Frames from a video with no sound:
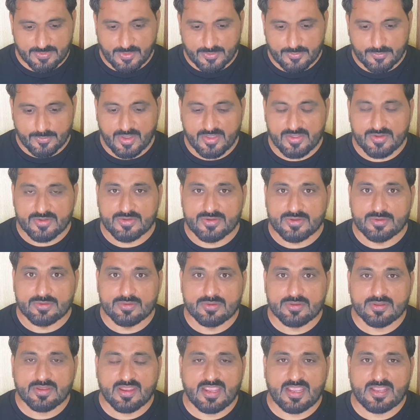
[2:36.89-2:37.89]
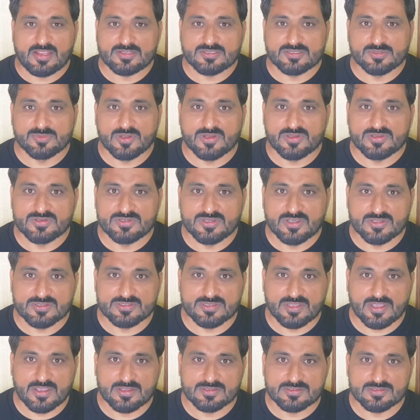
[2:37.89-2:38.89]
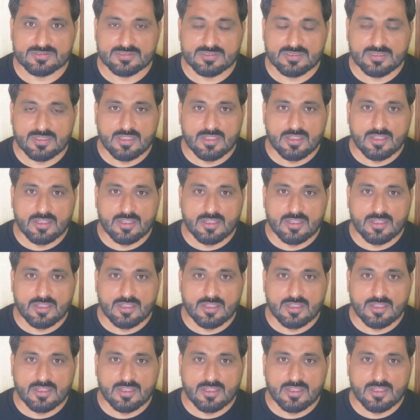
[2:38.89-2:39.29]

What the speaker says: The writer, Malaysia, says